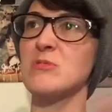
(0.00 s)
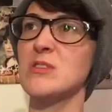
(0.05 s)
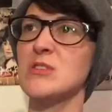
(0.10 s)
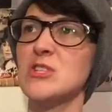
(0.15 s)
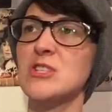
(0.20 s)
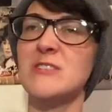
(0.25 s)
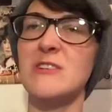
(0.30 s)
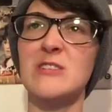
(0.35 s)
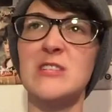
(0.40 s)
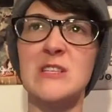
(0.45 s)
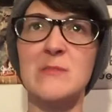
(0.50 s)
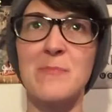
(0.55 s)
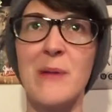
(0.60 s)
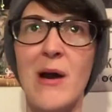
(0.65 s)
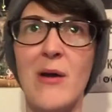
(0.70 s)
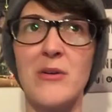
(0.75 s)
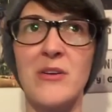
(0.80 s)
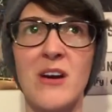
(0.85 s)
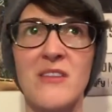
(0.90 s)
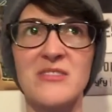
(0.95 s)
She starts
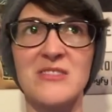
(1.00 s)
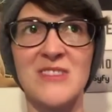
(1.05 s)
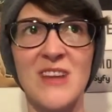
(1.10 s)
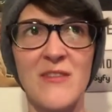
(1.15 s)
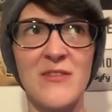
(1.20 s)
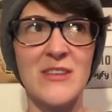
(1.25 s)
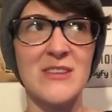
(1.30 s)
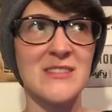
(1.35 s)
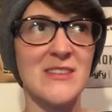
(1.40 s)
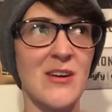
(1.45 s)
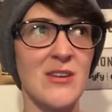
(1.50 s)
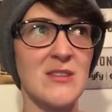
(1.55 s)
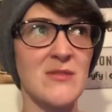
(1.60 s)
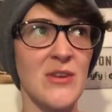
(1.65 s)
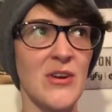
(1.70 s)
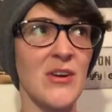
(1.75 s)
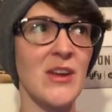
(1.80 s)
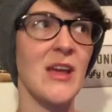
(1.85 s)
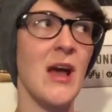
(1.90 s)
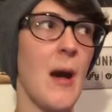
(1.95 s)
spouting off stuff that sounds
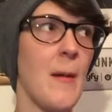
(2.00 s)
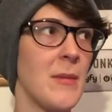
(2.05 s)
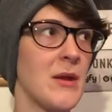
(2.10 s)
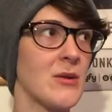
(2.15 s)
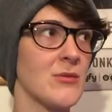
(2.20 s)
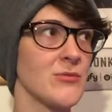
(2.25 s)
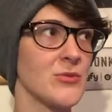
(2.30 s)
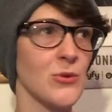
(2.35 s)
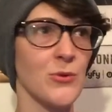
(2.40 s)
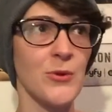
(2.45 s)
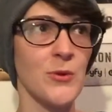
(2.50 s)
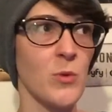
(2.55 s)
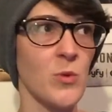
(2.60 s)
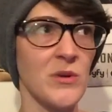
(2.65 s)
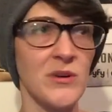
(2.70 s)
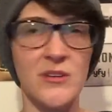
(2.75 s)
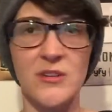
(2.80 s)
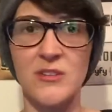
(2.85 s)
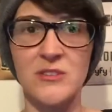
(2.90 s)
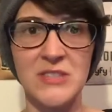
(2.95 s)
very I'm gonna rule the
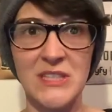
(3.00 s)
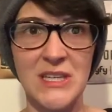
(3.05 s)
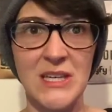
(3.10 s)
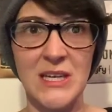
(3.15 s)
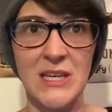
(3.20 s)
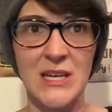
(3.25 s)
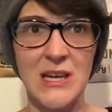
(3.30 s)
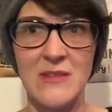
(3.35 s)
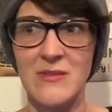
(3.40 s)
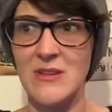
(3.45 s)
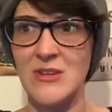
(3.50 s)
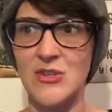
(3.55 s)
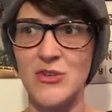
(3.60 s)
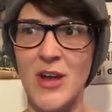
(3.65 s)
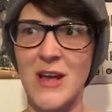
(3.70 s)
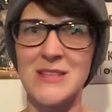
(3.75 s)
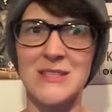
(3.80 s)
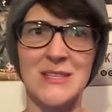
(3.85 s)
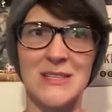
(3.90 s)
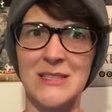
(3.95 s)
world-y, and then
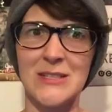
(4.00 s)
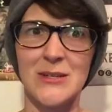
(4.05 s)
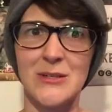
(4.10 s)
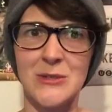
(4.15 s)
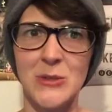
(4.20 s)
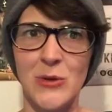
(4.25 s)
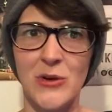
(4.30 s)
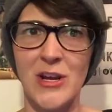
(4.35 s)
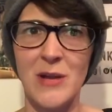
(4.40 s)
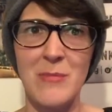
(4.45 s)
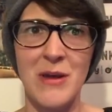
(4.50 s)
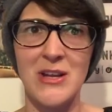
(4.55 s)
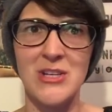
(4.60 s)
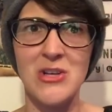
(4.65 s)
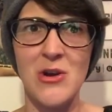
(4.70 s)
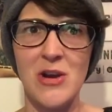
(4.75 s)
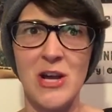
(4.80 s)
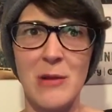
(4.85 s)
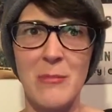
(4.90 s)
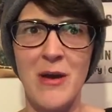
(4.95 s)
tries to kill Dorian by
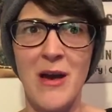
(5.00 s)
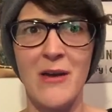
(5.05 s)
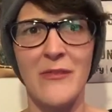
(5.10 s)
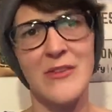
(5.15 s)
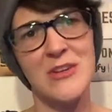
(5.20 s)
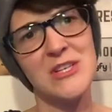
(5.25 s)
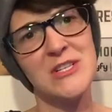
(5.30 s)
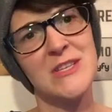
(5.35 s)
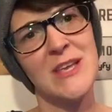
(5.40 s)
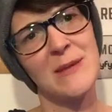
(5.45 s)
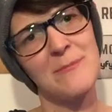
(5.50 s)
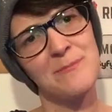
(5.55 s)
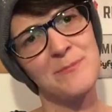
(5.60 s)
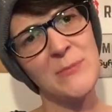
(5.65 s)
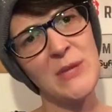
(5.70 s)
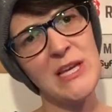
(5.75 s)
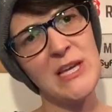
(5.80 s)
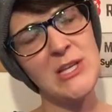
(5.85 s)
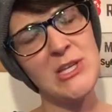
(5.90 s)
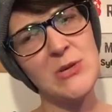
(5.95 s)
choking him out. And then she's like,
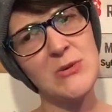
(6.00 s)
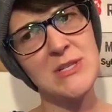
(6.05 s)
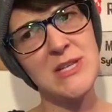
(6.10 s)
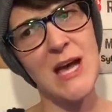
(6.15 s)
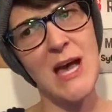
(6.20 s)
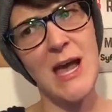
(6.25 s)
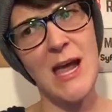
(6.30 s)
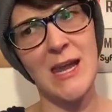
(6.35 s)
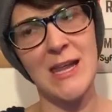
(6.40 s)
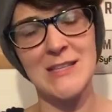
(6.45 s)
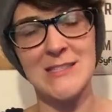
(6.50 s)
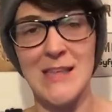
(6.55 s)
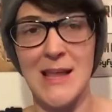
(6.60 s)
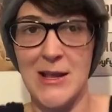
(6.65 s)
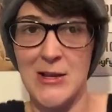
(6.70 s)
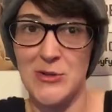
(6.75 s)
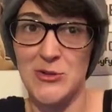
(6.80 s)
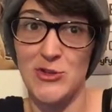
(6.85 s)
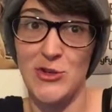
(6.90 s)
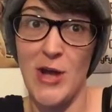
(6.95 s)
can you die? And he's
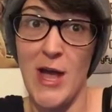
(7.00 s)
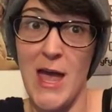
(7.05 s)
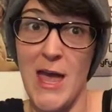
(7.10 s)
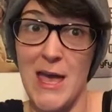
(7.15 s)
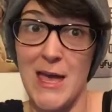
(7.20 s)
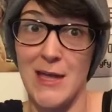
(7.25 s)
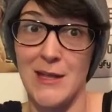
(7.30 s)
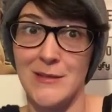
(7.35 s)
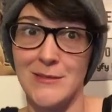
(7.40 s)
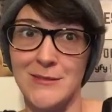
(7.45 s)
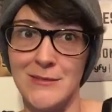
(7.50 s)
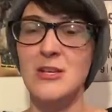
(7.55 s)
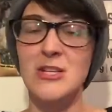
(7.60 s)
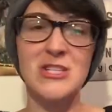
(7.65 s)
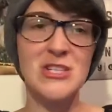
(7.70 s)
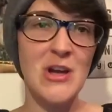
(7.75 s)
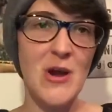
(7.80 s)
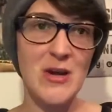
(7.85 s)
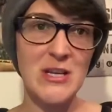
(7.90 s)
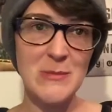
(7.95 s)
like, try it. She
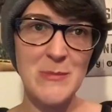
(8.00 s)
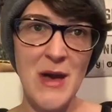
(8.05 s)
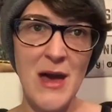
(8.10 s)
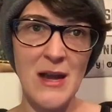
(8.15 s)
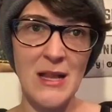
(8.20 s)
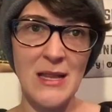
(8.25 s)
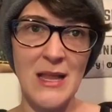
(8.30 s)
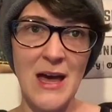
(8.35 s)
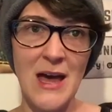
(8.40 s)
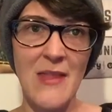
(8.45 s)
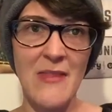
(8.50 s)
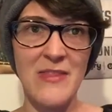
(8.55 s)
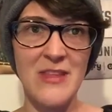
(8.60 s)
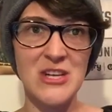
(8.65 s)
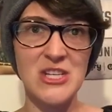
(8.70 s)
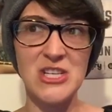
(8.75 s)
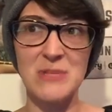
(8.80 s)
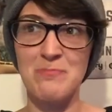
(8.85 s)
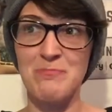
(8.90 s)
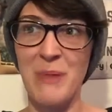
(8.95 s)
chokes him out a lot, and then
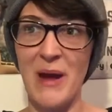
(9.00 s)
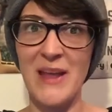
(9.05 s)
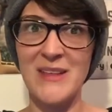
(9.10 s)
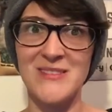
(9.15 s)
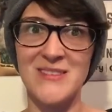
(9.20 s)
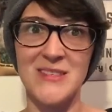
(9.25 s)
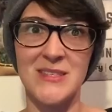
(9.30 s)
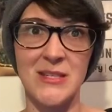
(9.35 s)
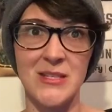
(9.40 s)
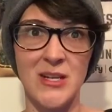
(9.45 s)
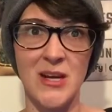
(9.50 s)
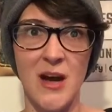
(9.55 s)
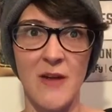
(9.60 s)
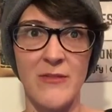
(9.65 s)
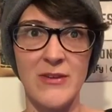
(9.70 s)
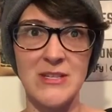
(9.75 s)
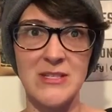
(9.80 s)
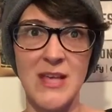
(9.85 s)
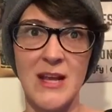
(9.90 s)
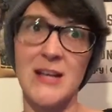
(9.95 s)
she bites his ear off
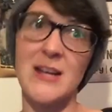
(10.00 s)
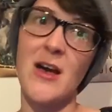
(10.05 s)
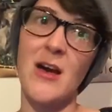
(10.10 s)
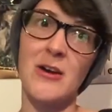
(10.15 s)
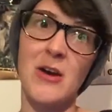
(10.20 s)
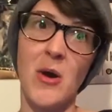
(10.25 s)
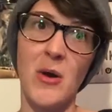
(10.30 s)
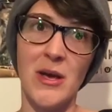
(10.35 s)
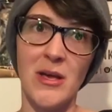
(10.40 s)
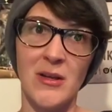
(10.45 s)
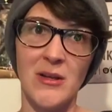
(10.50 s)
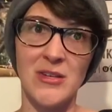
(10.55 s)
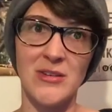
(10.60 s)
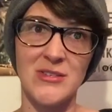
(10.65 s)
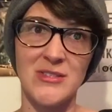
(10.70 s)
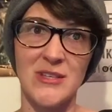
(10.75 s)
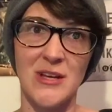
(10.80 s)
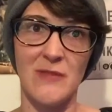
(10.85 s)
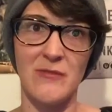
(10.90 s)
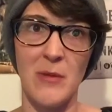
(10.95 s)
and is like, now go heal
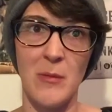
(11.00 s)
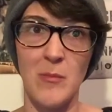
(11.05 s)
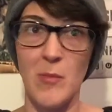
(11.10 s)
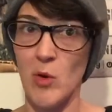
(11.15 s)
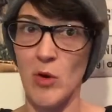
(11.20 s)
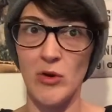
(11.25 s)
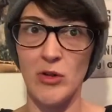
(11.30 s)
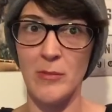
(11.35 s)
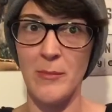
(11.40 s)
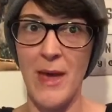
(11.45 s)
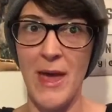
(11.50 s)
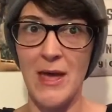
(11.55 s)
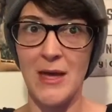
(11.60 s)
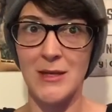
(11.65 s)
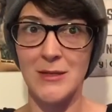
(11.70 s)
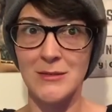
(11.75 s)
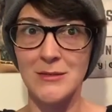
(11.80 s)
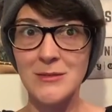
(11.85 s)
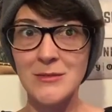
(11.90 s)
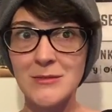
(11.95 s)
yourself, immortal
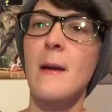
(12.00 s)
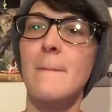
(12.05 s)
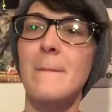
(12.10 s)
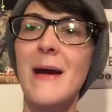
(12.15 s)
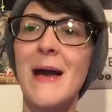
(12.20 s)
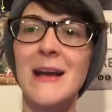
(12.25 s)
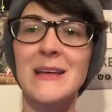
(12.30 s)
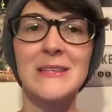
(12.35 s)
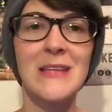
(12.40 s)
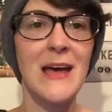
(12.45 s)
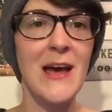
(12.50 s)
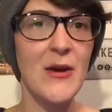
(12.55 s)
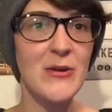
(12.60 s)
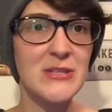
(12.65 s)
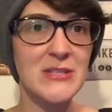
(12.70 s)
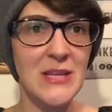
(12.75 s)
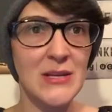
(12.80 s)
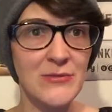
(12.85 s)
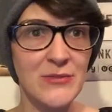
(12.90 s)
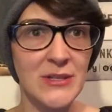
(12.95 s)
man. Back at the
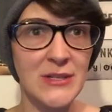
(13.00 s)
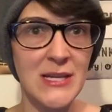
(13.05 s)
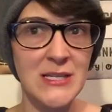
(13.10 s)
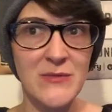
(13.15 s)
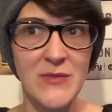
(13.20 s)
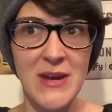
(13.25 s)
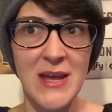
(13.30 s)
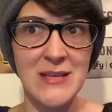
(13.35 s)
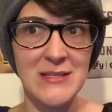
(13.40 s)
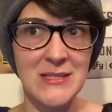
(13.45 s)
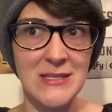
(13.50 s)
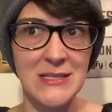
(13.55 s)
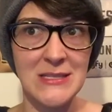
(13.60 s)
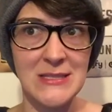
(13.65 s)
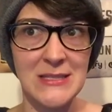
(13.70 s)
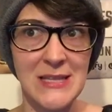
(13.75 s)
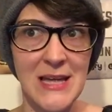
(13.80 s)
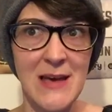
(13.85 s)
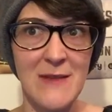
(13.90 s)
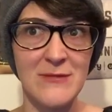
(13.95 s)
house, they realize Vanessa has
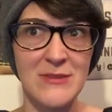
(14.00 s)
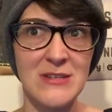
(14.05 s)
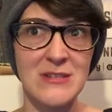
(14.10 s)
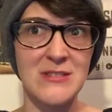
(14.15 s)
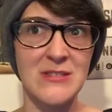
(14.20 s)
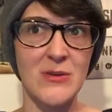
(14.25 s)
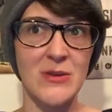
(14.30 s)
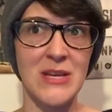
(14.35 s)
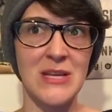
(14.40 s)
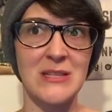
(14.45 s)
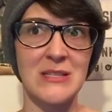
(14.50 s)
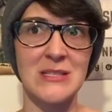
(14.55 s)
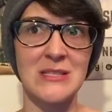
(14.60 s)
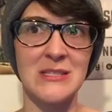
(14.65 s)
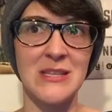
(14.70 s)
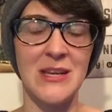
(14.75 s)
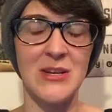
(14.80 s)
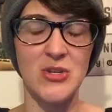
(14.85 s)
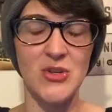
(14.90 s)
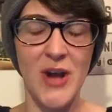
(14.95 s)
left, and so Ethan's
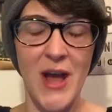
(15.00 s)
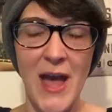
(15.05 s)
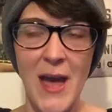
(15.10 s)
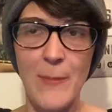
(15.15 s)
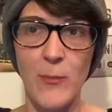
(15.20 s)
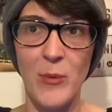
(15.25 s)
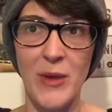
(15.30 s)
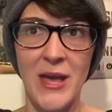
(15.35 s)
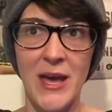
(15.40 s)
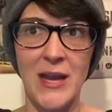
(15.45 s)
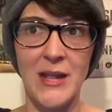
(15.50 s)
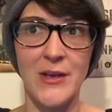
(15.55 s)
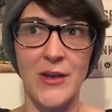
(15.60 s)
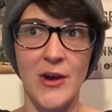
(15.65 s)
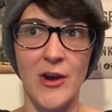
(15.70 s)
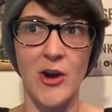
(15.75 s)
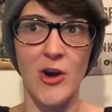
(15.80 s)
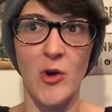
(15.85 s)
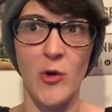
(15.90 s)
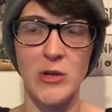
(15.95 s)
like, crap, we gotta
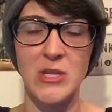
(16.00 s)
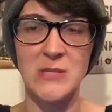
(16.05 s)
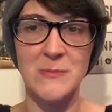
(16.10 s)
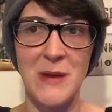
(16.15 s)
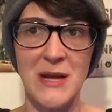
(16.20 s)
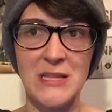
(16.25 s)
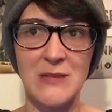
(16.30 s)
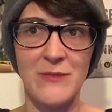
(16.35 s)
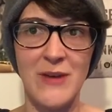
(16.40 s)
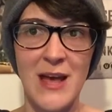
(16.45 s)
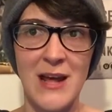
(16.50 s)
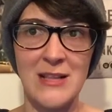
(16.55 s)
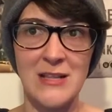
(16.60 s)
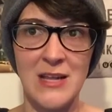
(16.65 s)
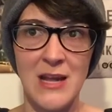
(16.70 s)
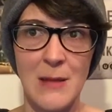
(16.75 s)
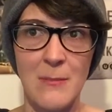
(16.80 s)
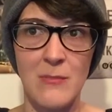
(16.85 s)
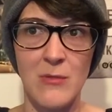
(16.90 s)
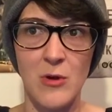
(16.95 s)
go, despite the fact
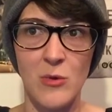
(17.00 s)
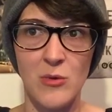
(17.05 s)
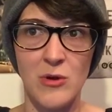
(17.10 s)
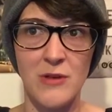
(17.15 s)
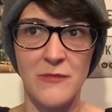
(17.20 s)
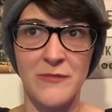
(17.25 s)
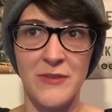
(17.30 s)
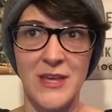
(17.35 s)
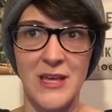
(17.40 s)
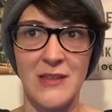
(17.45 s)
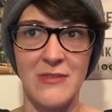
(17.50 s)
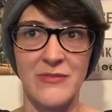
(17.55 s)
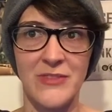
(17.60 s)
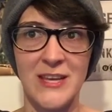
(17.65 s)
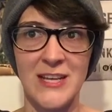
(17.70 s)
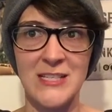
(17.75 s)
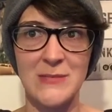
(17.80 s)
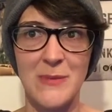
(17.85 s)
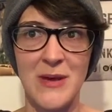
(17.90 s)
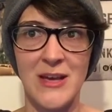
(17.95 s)
that I'm a wolfie and
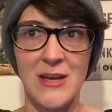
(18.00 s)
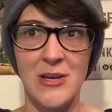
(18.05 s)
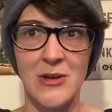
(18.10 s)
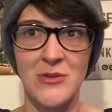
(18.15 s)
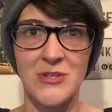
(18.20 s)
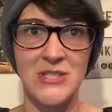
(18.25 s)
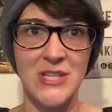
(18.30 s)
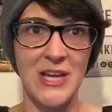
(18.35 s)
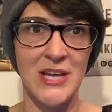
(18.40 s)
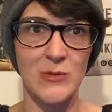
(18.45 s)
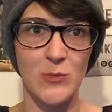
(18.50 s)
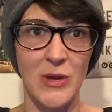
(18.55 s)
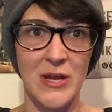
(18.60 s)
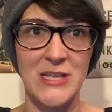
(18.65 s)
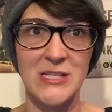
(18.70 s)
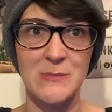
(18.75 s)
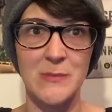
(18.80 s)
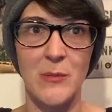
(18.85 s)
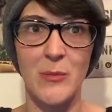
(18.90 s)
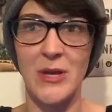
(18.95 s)
things might go
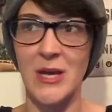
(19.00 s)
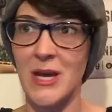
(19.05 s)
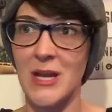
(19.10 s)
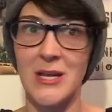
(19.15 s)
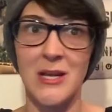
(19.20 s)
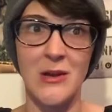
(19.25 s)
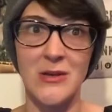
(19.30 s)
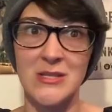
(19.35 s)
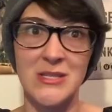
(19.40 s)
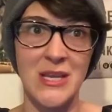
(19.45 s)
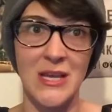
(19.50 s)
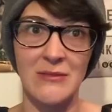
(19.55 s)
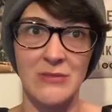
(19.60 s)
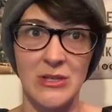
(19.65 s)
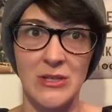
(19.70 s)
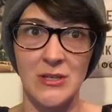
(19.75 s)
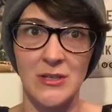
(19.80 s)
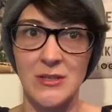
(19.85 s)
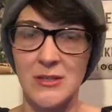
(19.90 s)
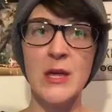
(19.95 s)
sideways, but we gotta go save
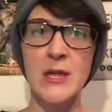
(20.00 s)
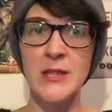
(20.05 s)
her.